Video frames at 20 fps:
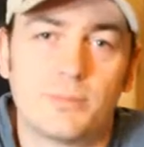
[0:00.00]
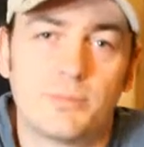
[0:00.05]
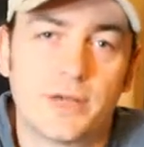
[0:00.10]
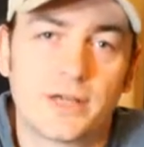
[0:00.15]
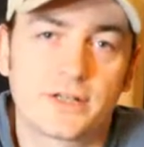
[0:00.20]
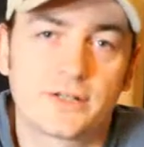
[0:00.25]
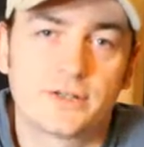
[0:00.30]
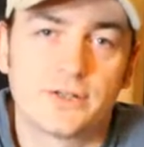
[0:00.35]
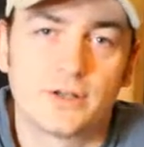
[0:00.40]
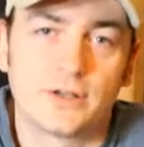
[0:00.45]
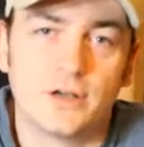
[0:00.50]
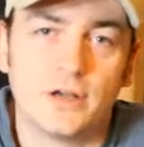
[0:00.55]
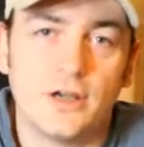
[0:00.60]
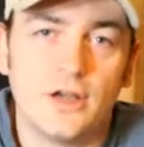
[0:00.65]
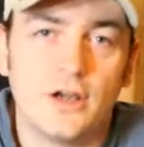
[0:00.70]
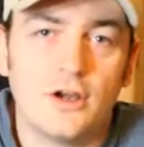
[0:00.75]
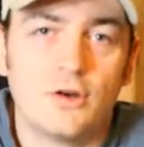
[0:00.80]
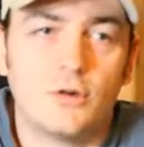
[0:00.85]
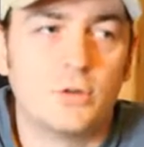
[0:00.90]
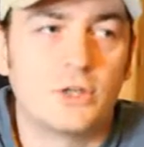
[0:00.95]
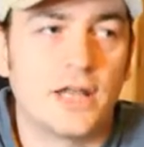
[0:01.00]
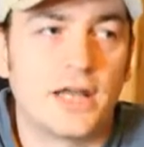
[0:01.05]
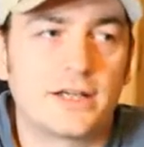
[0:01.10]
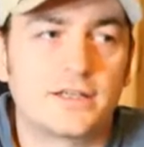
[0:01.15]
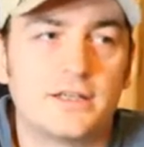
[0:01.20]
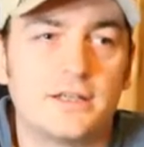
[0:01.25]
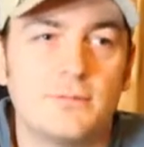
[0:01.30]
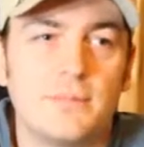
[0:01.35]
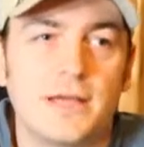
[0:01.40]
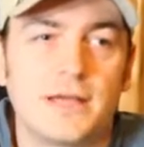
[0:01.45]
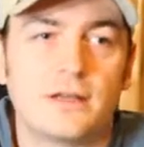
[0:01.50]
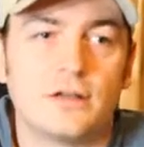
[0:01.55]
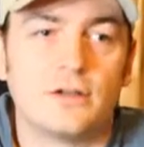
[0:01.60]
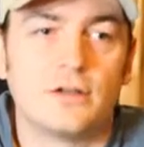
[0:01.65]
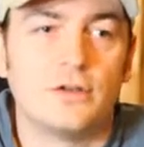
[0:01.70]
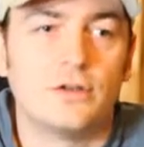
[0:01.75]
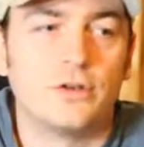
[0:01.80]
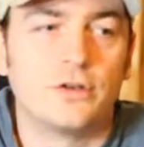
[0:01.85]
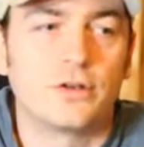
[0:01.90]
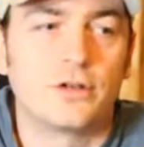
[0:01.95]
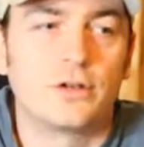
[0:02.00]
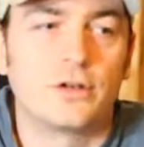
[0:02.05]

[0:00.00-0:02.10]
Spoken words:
picture will actually make it look